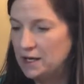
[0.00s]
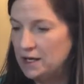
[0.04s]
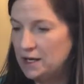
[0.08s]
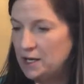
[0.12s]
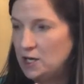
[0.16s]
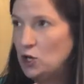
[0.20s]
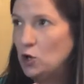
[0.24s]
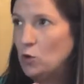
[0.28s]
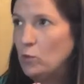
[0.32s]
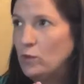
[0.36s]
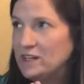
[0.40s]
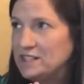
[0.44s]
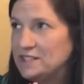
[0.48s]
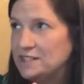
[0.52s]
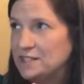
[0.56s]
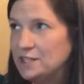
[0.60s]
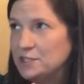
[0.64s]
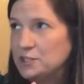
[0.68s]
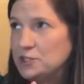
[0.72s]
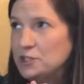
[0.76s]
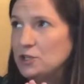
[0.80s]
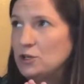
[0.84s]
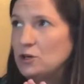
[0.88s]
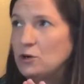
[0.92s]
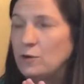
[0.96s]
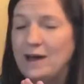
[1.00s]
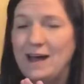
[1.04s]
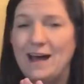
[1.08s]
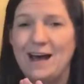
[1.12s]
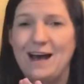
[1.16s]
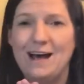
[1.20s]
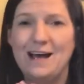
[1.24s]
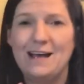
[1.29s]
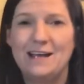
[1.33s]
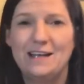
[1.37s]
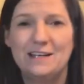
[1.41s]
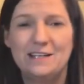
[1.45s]
you know, what's it do
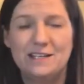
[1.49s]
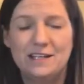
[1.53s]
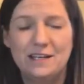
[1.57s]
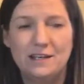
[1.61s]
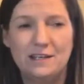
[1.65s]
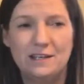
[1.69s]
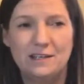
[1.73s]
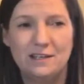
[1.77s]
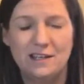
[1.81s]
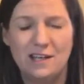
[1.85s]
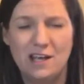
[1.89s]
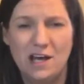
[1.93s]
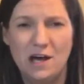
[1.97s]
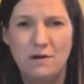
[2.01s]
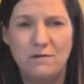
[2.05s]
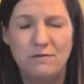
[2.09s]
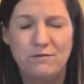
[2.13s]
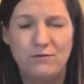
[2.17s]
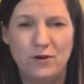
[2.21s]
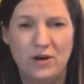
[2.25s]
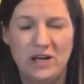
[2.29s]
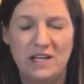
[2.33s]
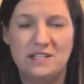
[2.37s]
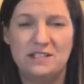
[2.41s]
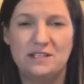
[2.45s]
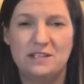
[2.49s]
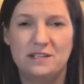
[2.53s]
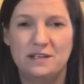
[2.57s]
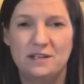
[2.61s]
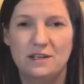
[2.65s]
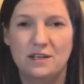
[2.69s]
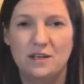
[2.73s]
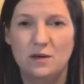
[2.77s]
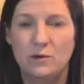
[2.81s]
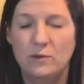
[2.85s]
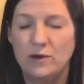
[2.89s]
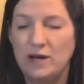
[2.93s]
at a foot
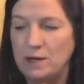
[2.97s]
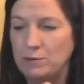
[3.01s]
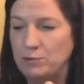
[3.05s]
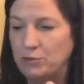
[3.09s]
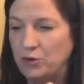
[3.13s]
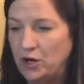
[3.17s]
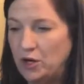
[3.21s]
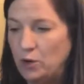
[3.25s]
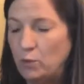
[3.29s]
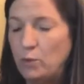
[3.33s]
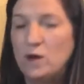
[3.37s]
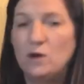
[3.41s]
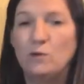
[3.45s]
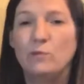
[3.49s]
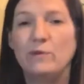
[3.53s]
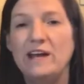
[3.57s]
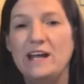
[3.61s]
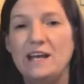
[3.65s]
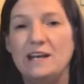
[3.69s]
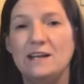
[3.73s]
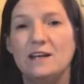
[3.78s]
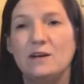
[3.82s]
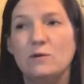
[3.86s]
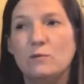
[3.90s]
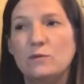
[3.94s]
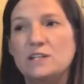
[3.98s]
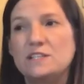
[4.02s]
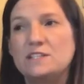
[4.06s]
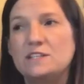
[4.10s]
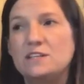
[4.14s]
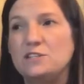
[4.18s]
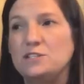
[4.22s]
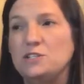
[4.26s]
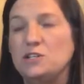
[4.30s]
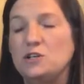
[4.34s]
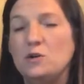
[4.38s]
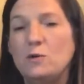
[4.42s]
when I put one weight in? What's
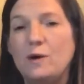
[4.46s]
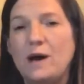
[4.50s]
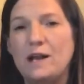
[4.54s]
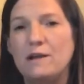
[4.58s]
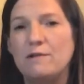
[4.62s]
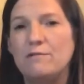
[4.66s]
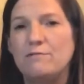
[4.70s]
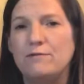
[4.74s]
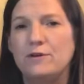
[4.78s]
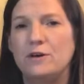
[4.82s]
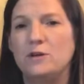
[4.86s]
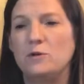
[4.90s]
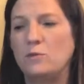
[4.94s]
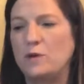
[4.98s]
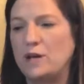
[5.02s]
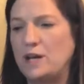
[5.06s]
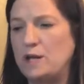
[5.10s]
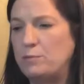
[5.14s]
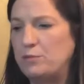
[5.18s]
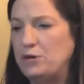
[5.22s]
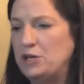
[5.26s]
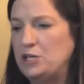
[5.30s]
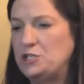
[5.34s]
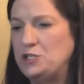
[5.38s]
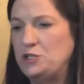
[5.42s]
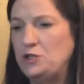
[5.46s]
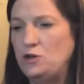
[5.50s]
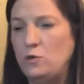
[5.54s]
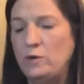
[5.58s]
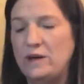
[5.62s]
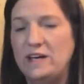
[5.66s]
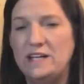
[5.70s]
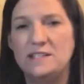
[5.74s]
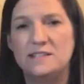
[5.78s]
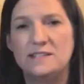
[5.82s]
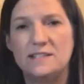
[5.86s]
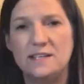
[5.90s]
it do at a foot when I put two
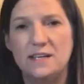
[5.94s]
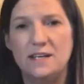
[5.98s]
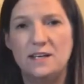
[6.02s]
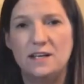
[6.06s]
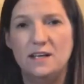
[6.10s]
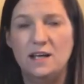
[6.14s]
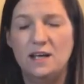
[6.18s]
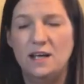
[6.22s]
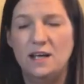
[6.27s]
weights in?